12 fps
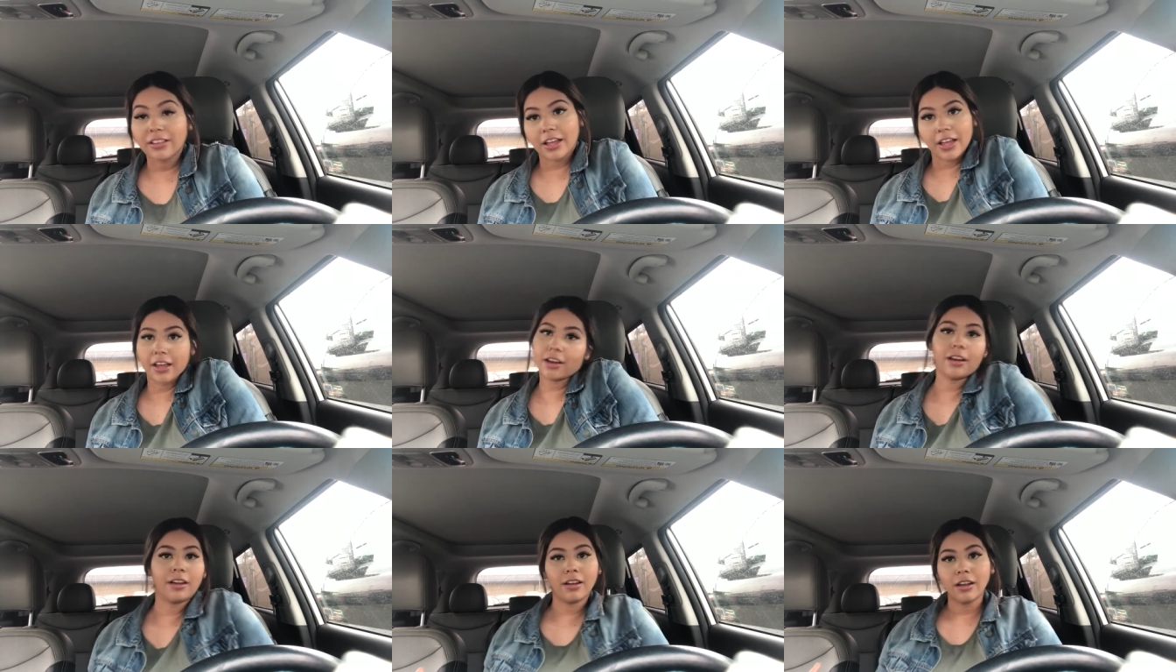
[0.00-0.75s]

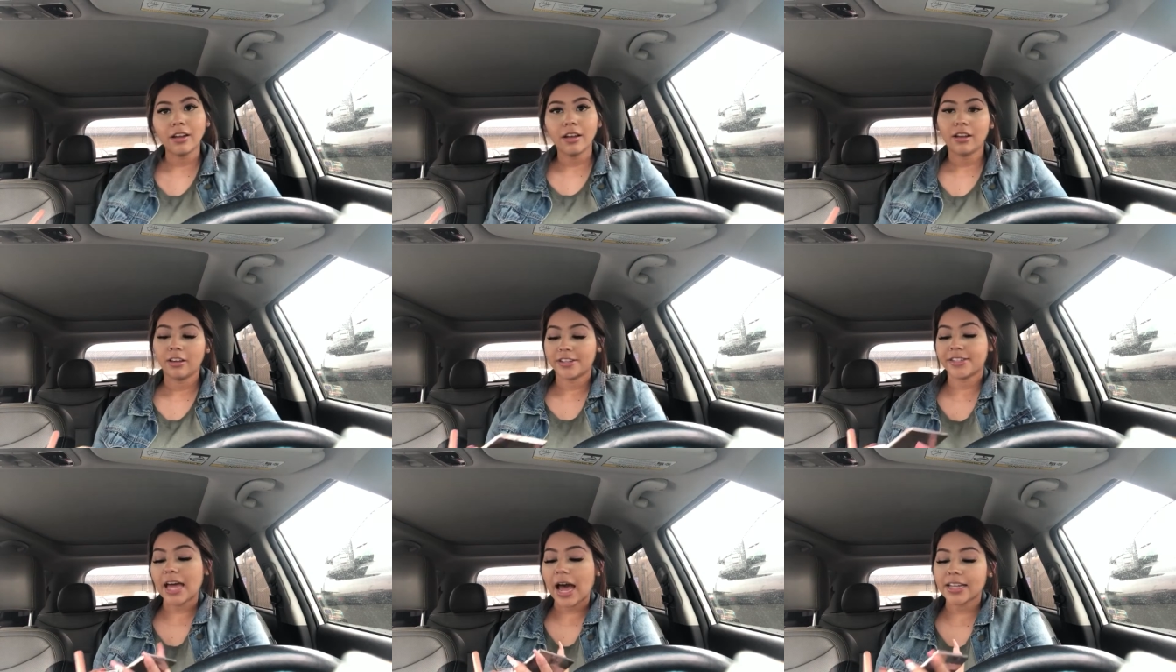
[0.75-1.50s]
like
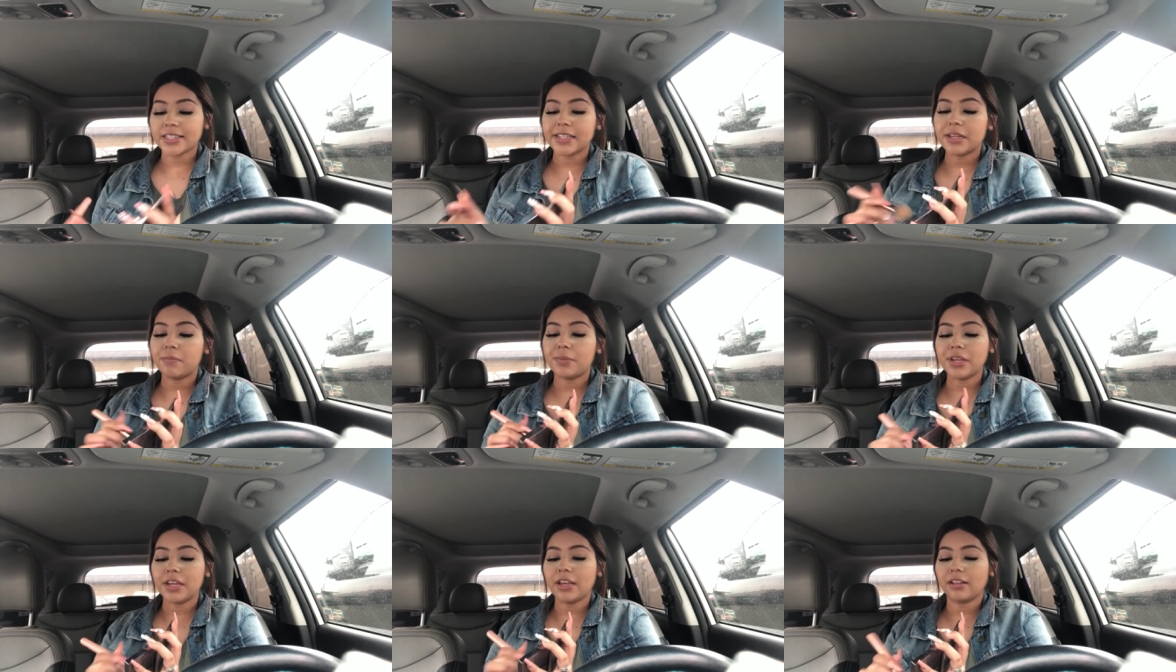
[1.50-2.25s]
sassy
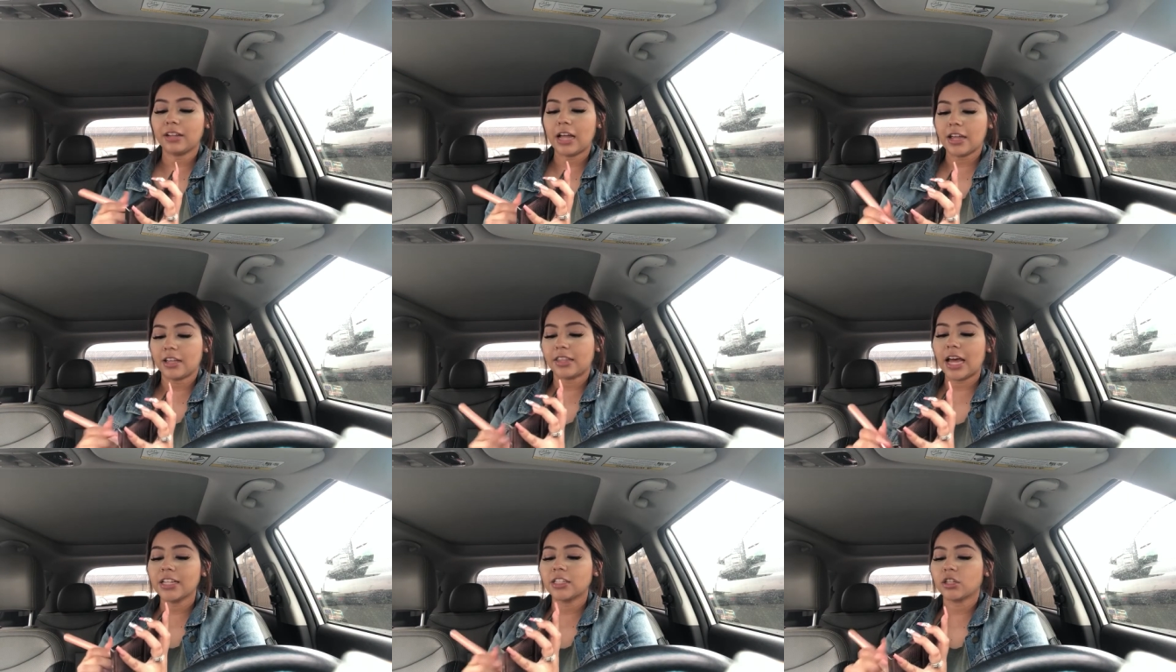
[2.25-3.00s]
being like
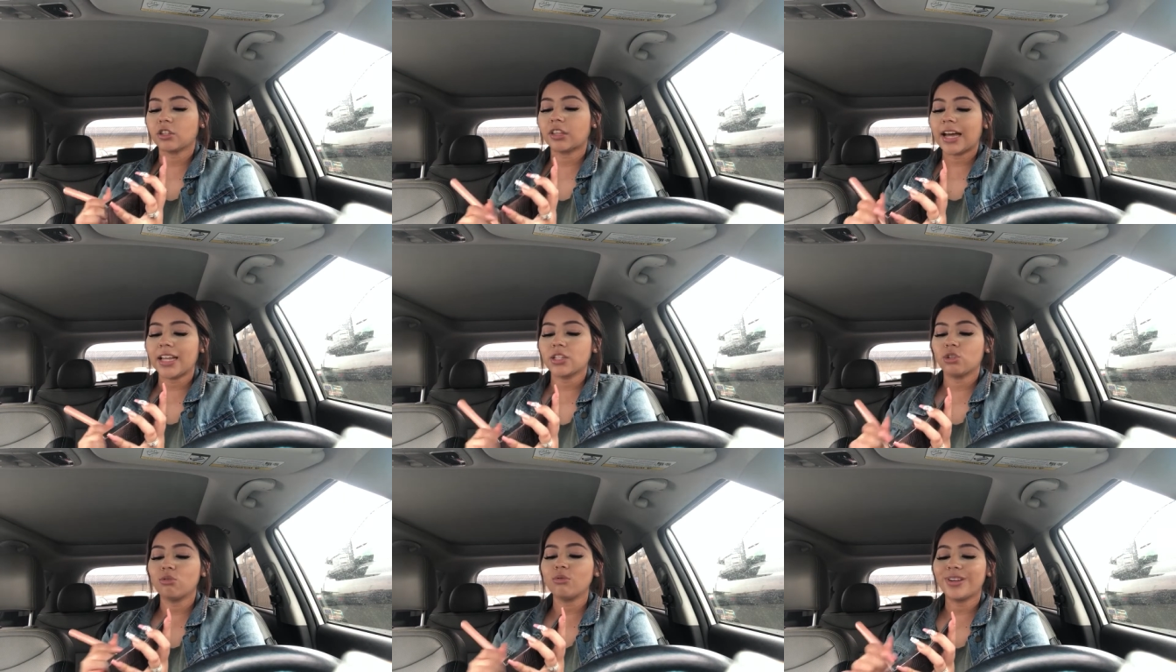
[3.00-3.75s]
that's
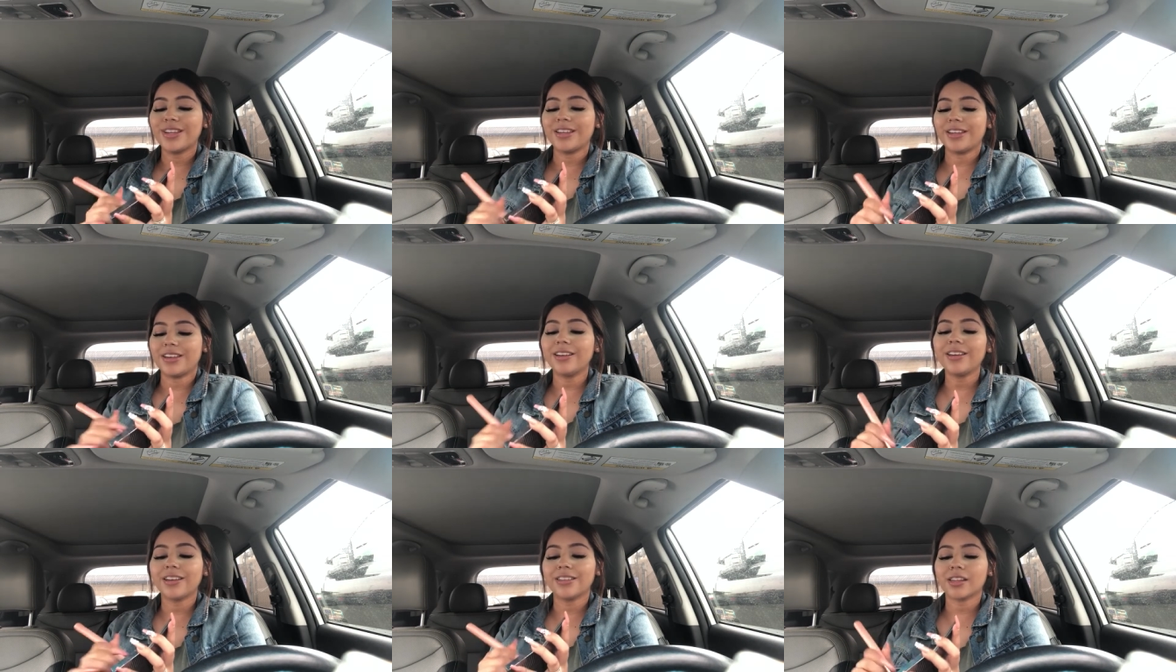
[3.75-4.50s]
that's who he
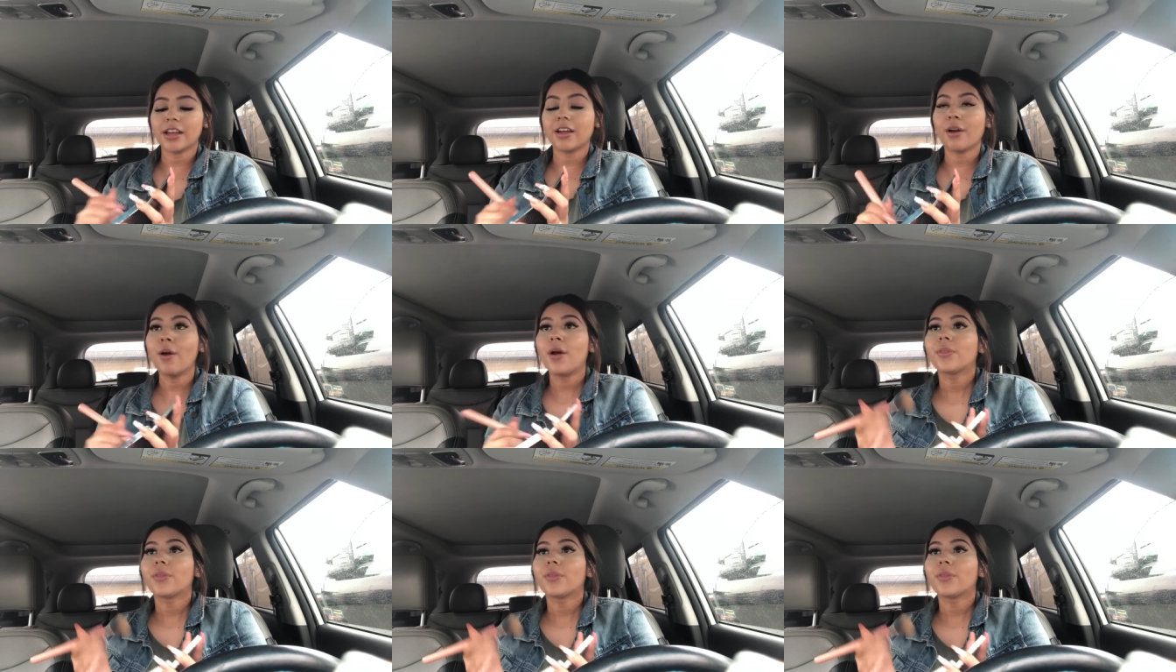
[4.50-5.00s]
is like